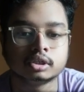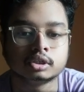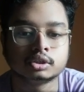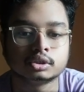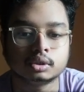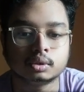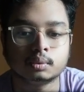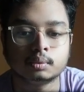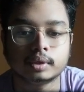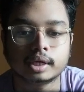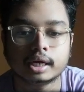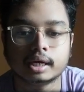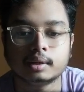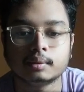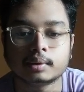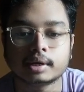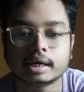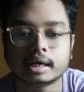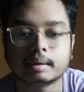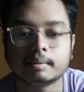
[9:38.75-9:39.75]
So we are
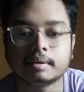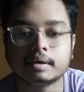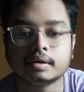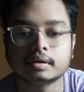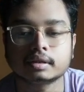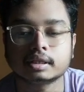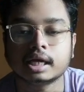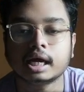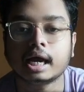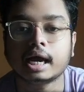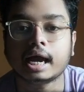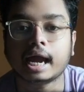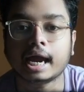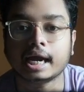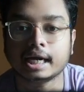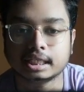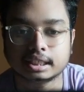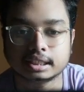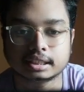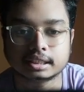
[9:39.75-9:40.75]
looking about the
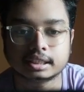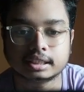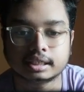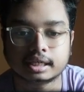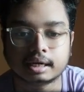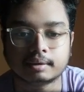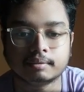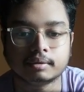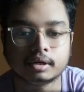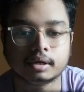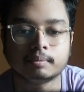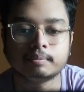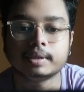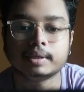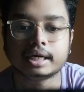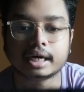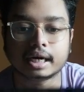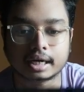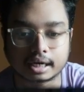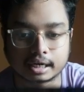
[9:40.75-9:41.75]
adjacent carbon or
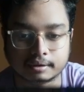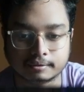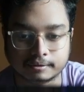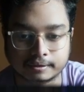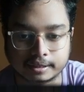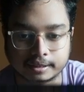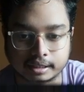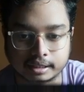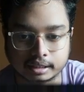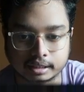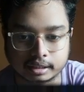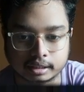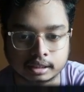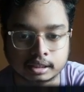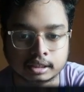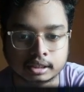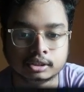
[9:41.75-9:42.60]
beta carbon here.